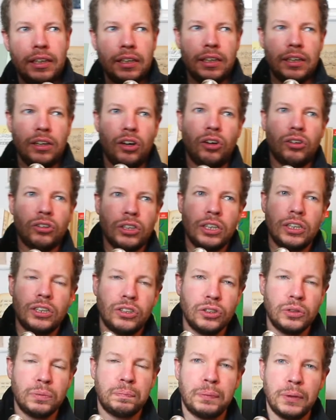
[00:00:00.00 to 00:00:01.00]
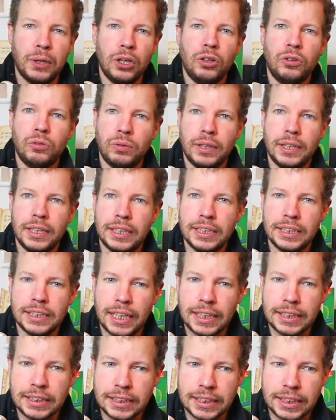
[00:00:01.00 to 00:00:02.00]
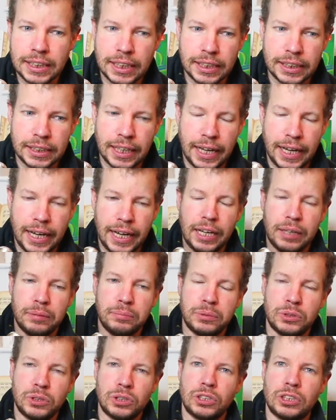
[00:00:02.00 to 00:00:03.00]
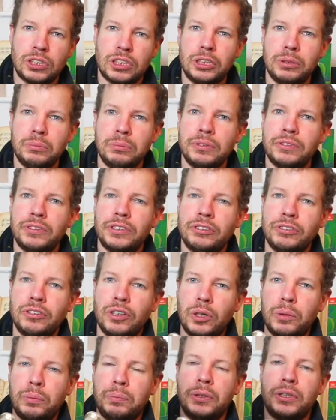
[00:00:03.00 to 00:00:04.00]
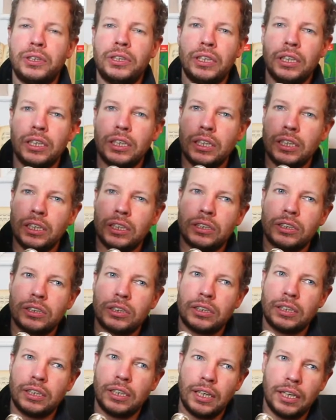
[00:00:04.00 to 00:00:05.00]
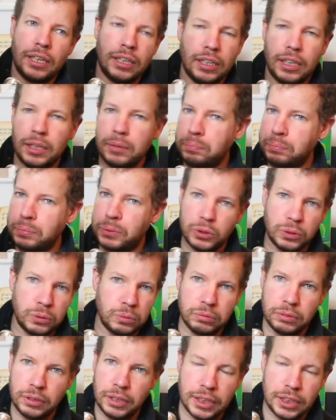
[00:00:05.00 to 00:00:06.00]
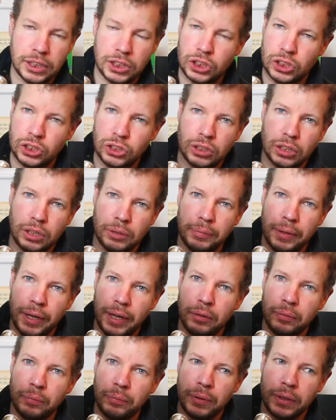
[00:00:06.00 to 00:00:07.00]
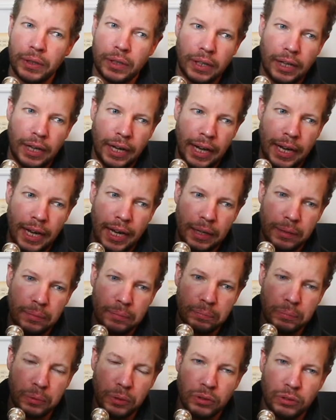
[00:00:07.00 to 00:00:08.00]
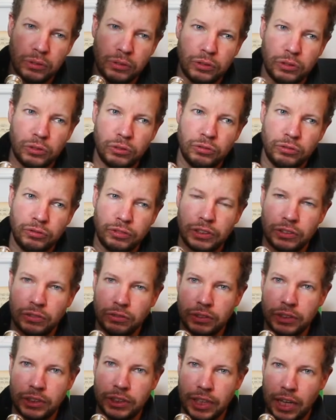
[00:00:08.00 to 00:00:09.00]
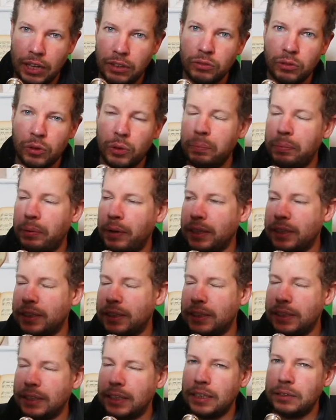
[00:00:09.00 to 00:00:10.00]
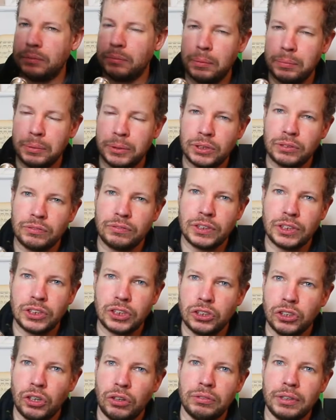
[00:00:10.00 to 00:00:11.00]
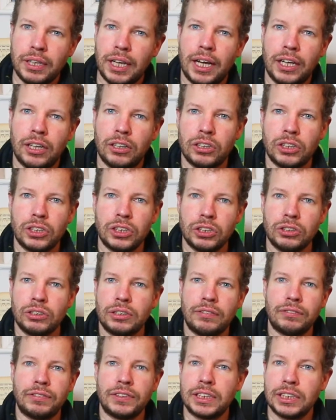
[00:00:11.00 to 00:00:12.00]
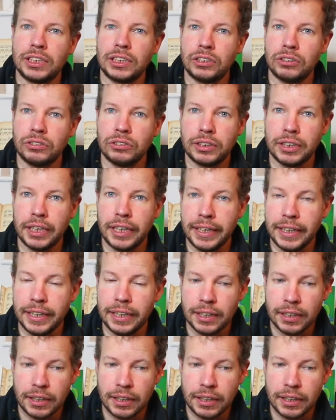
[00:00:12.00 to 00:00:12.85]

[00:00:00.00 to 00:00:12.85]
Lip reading: although it does blow really nicely, some of your open notes, it does really chuck them out. But for general practicing, maybe something to not rely on and use every single day,